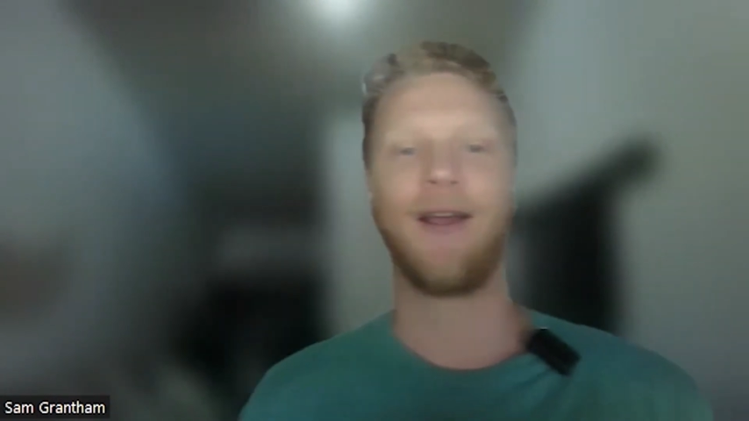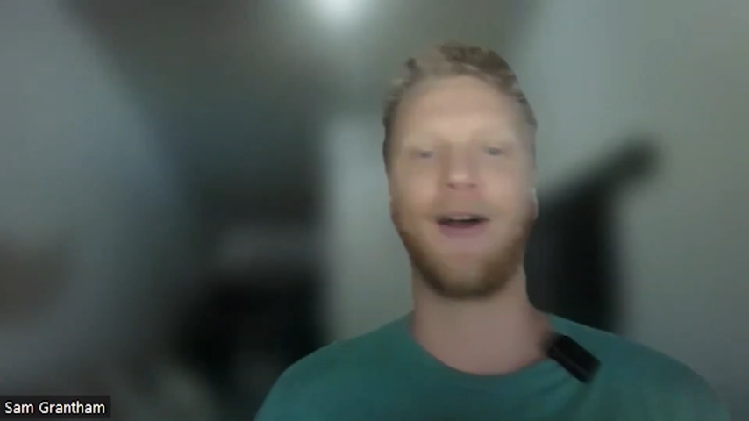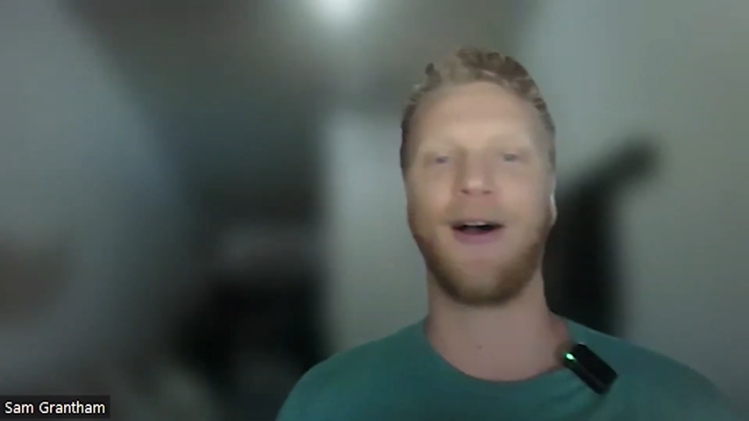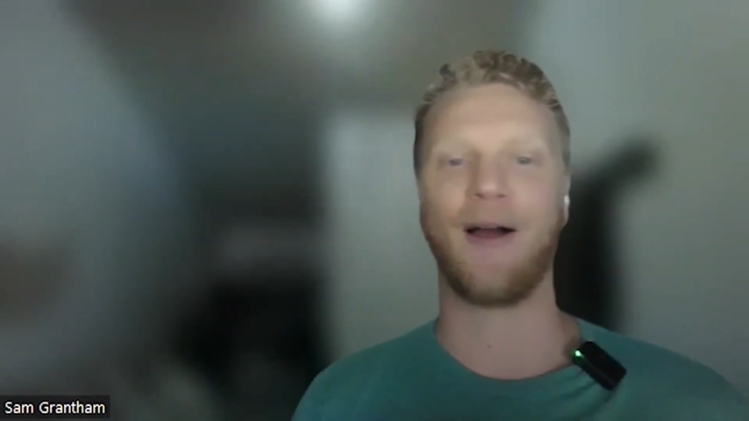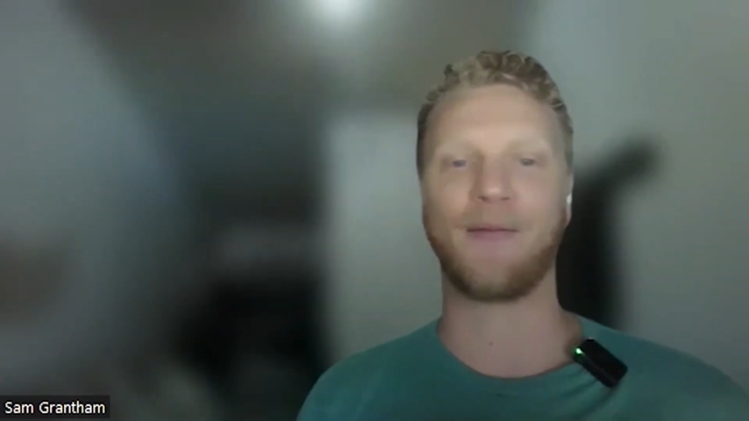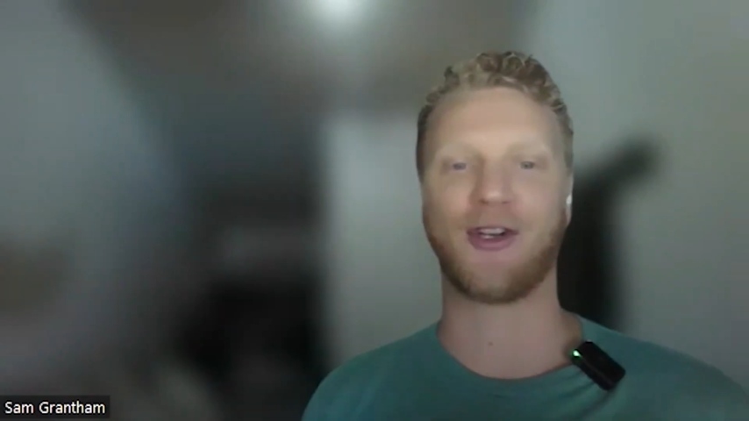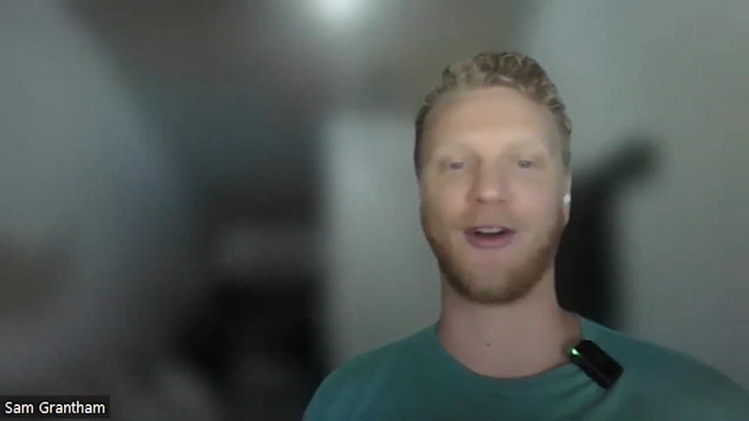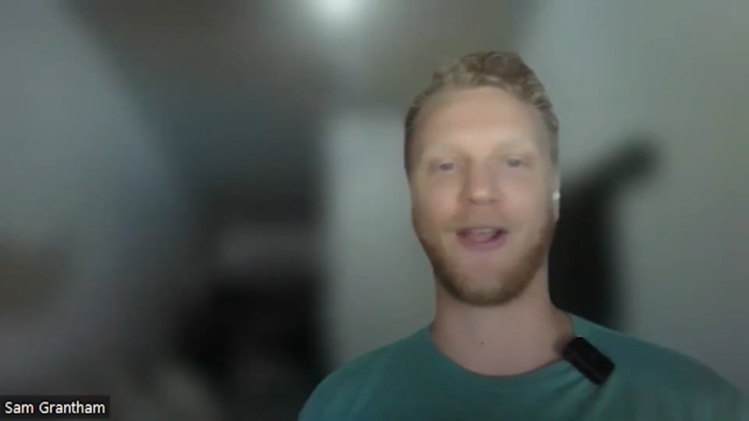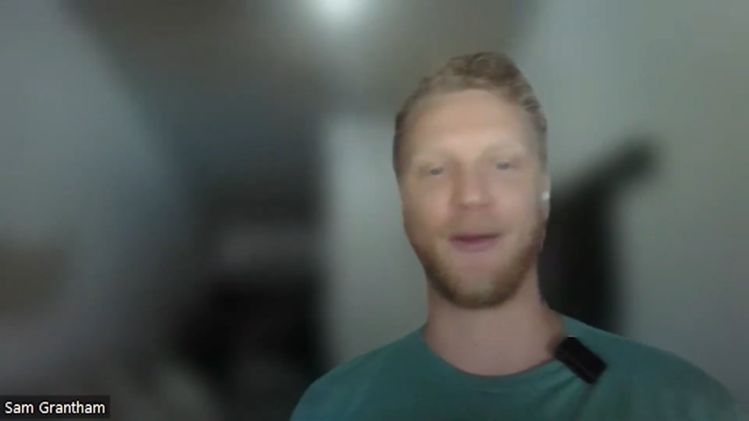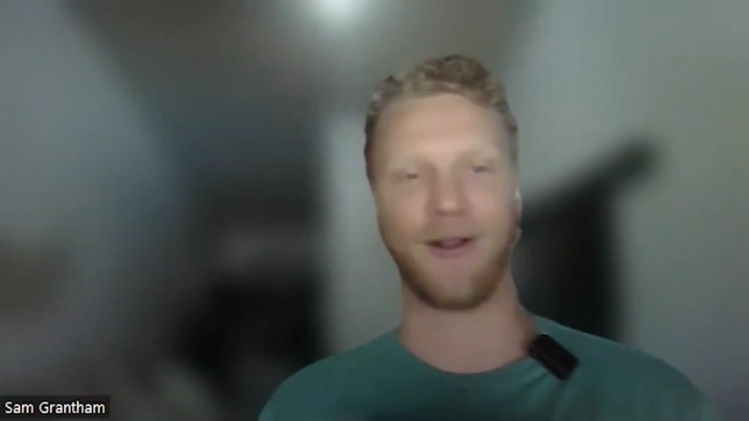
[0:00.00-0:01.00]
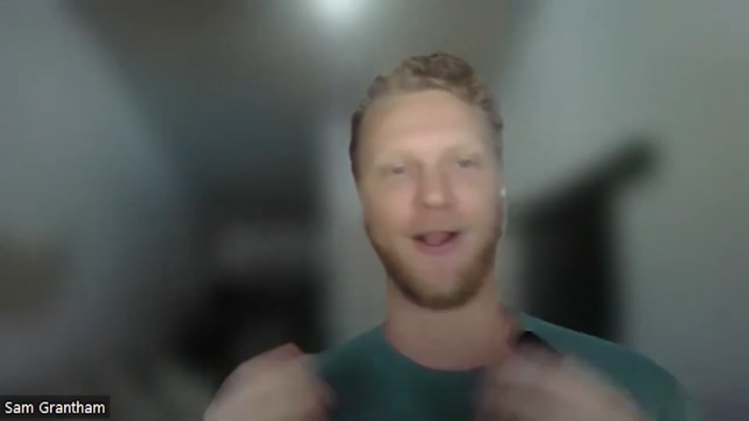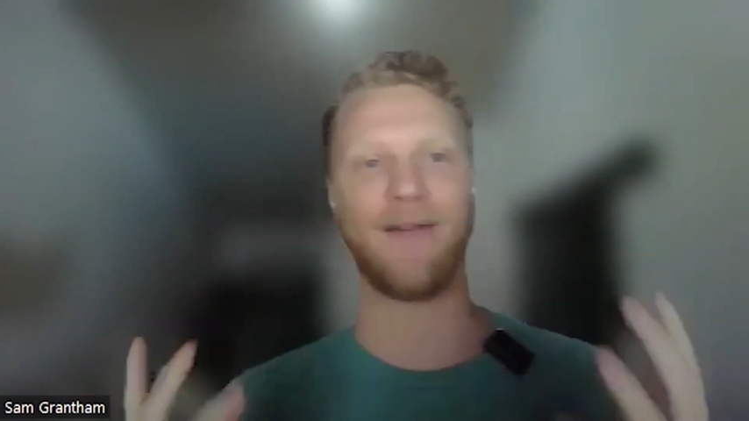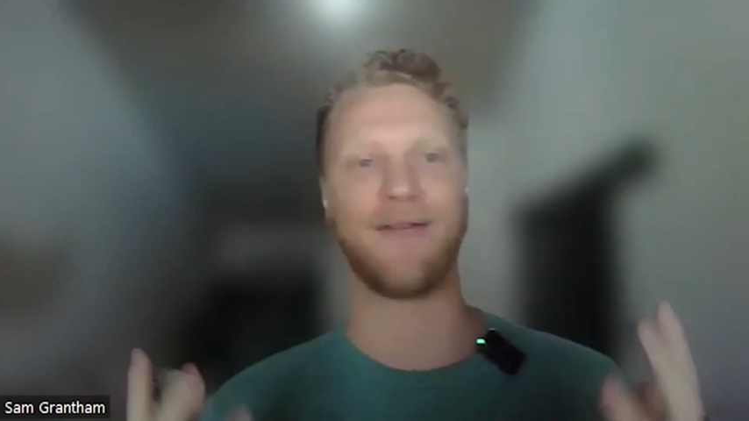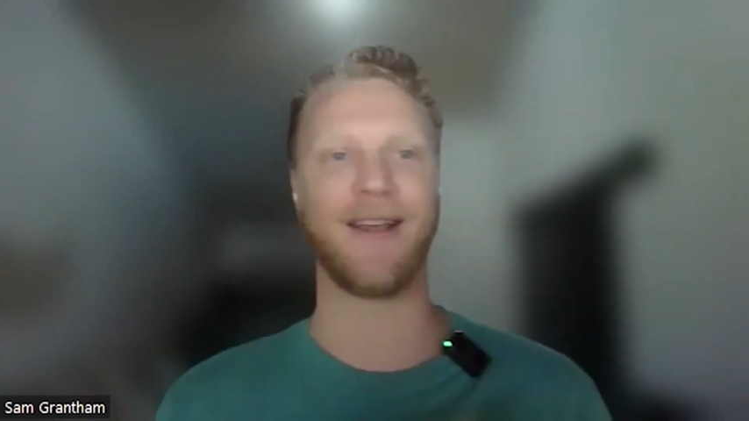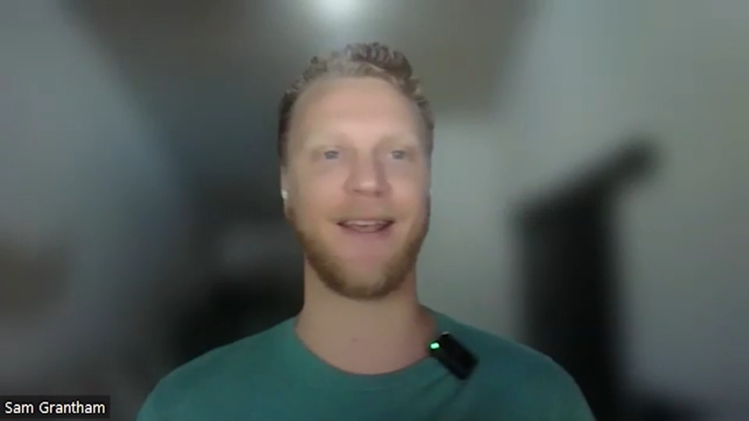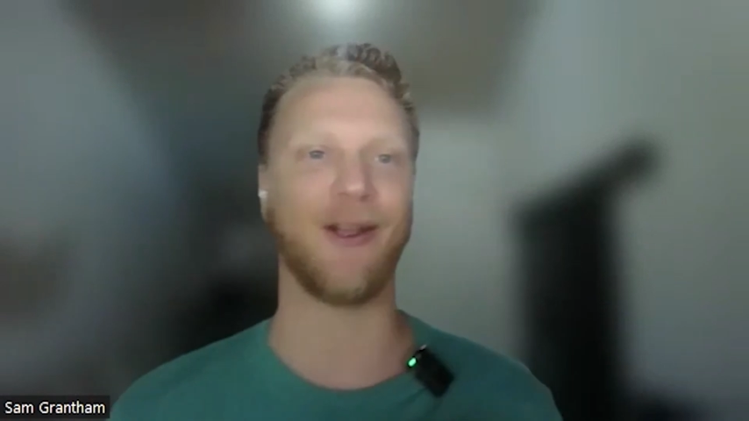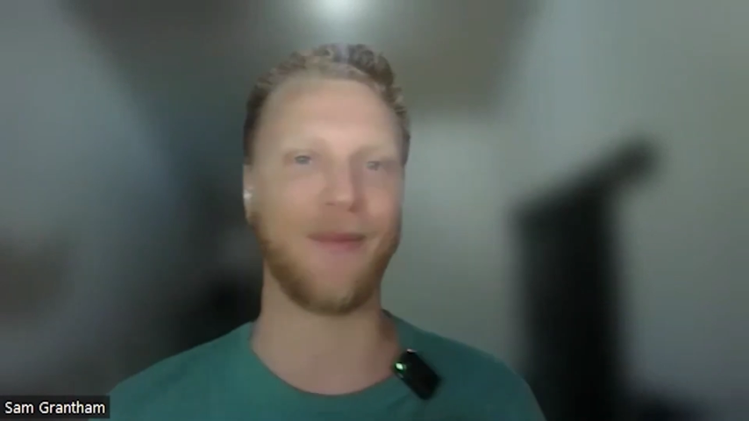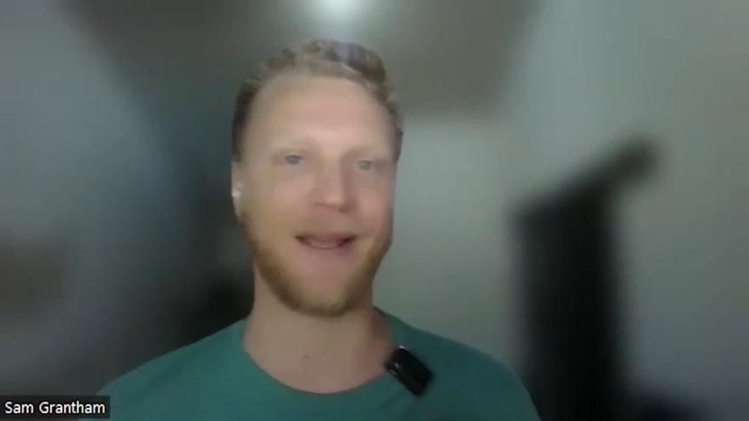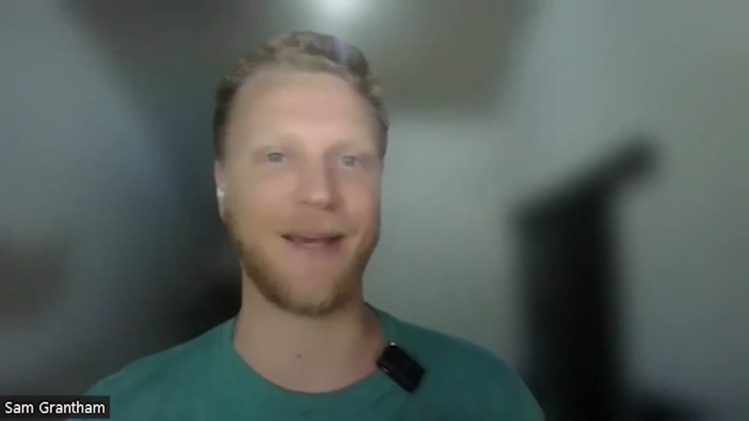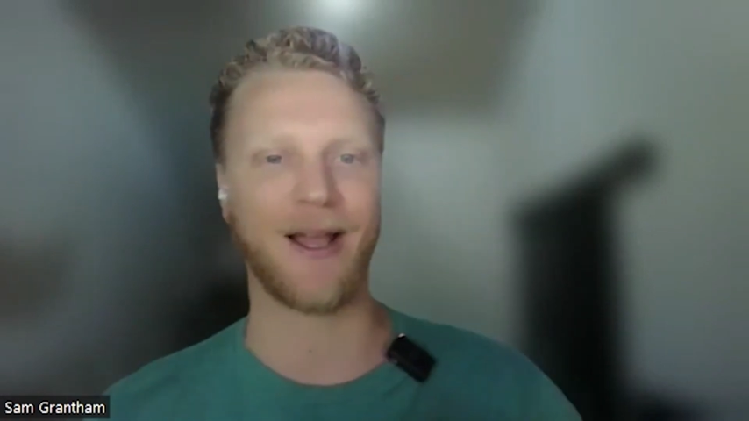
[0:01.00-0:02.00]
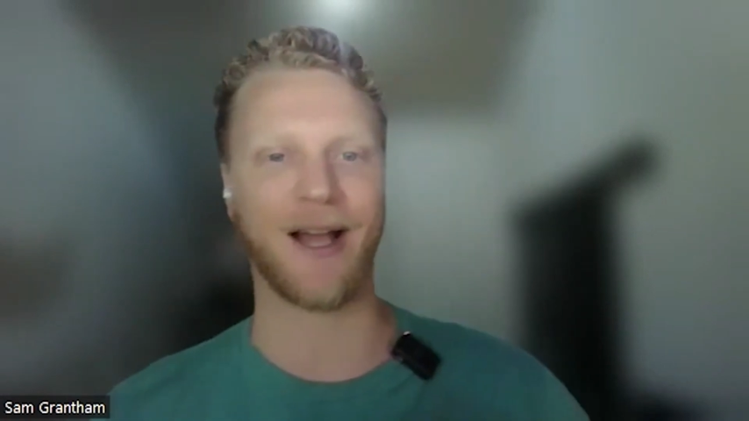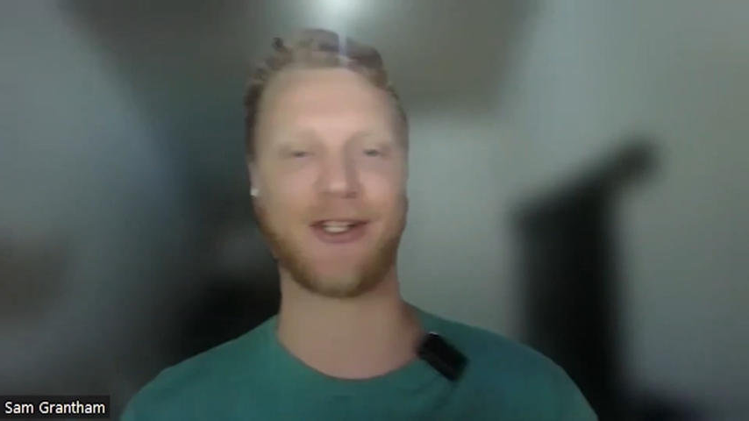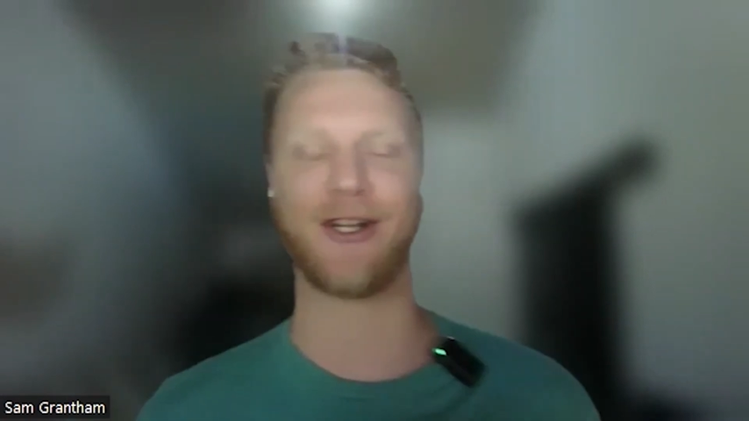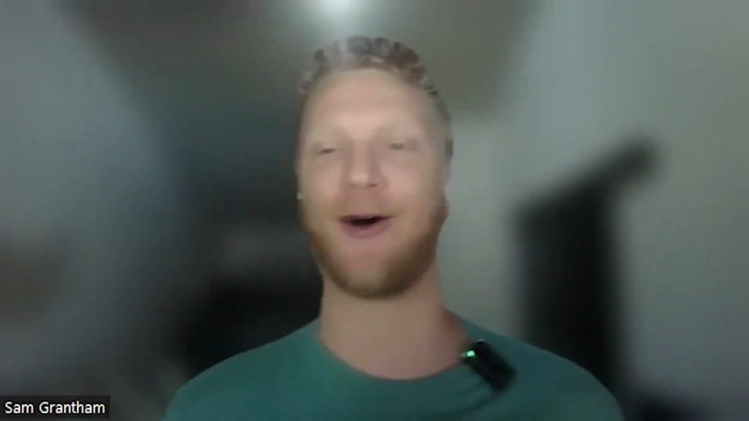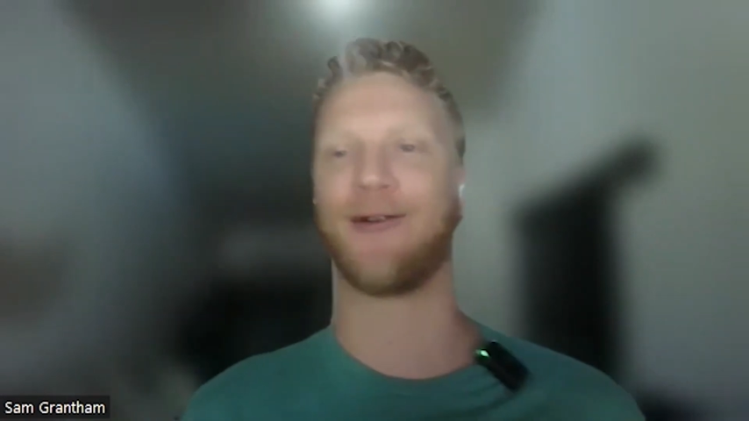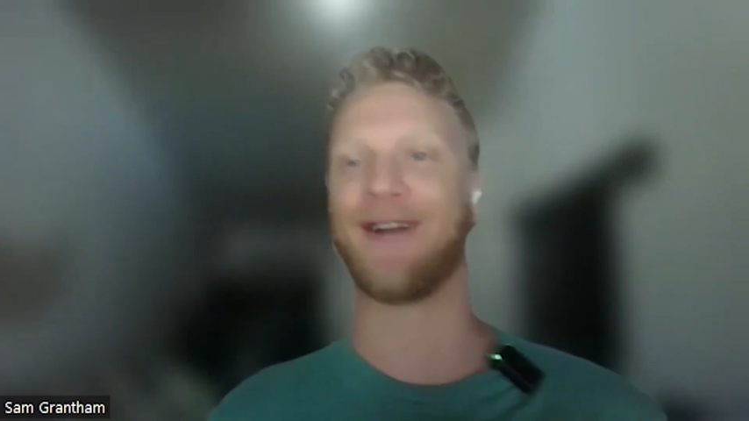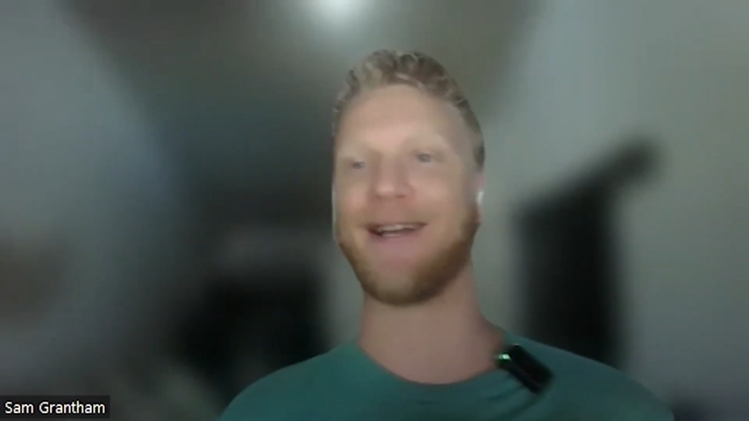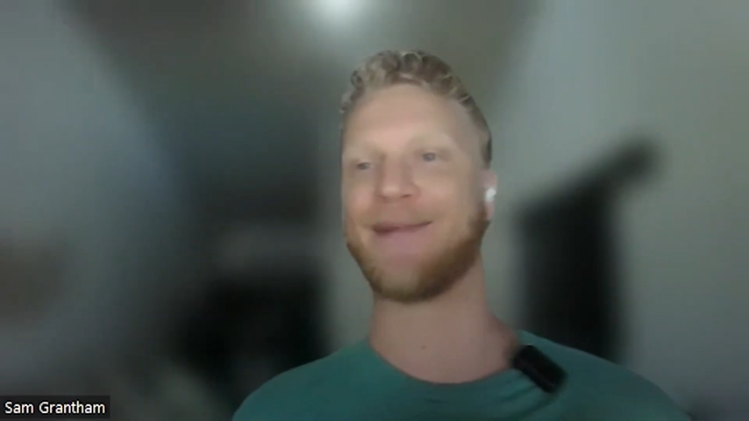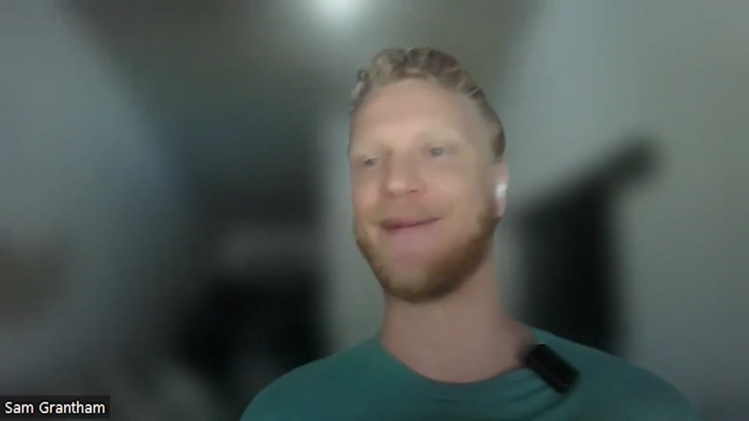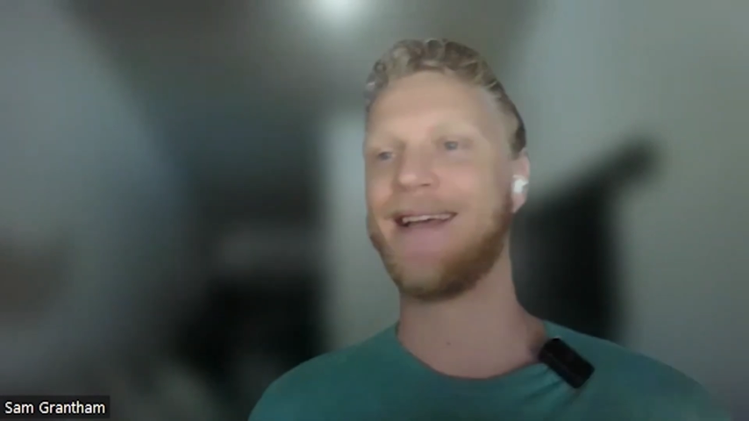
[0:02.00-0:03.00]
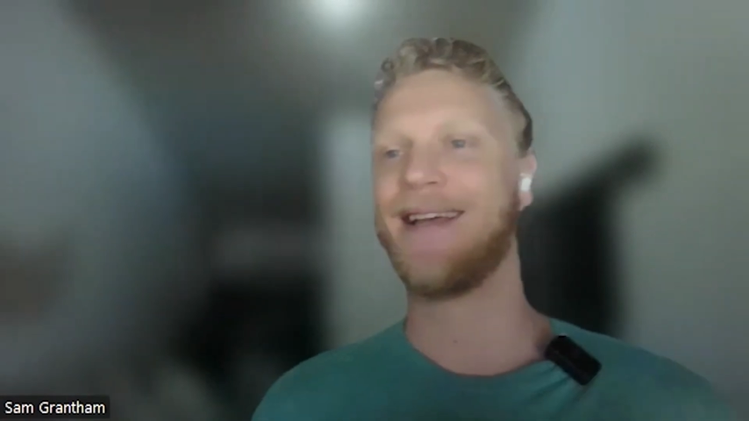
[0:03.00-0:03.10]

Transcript: I'm sure he would love to hear me keep gushing over him.